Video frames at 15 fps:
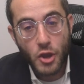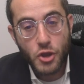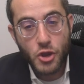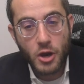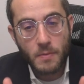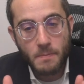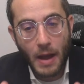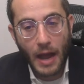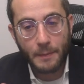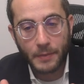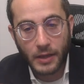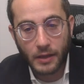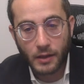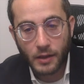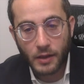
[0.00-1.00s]
your
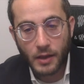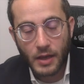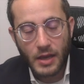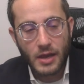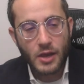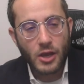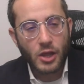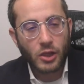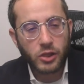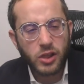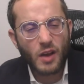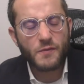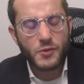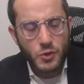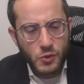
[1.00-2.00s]
mommy
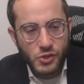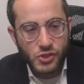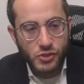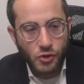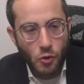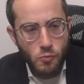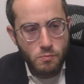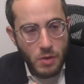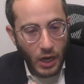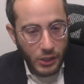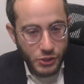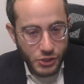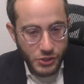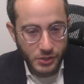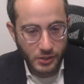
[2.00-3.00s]
loved you so
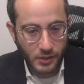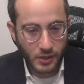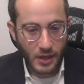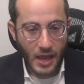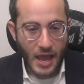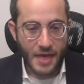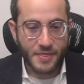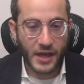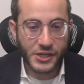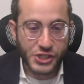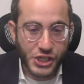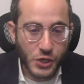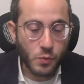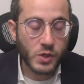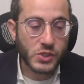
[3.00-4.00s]
much that
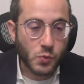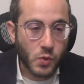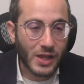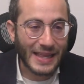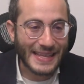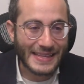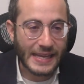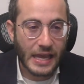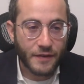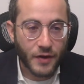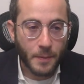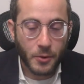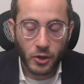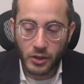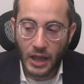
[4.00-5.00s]
she was willing to give
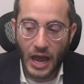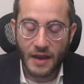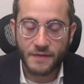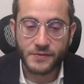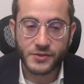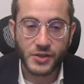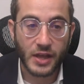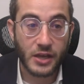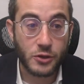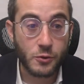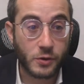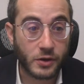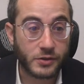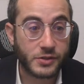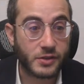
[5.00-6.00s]
up her life so that you
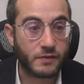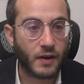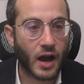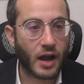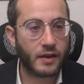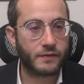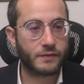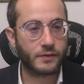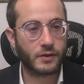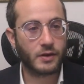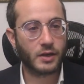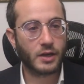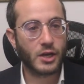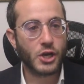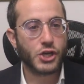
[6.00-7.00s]
could survive.
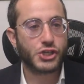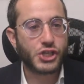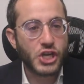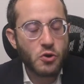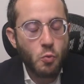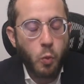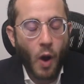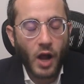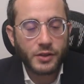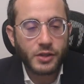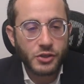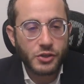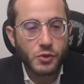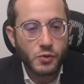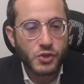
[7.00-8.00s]
She
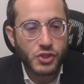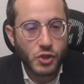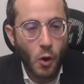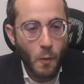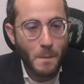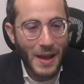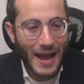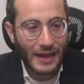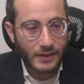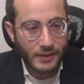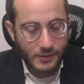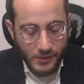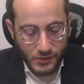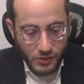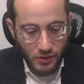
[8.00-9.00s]
wanted you so badly
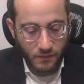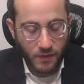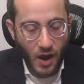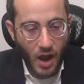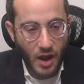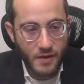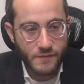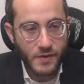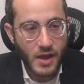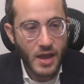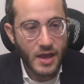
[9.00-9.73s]
to survive